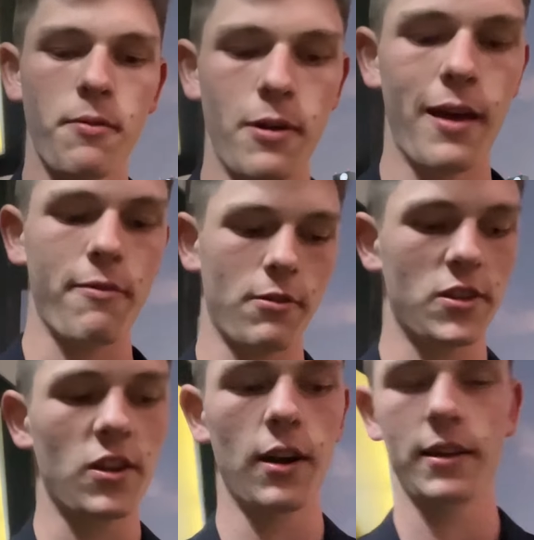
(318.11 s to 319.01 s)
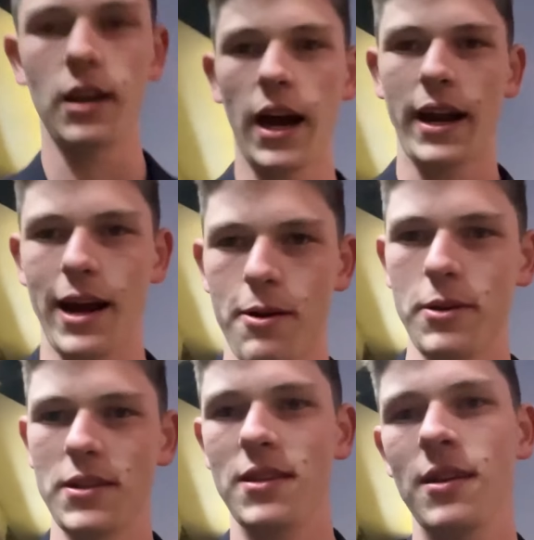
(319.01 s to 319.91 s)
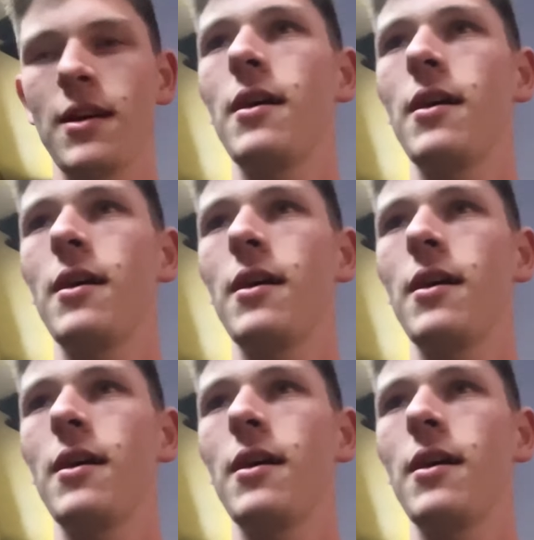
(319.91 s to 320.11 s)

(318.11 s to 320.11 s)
We were there for a solid nine hours.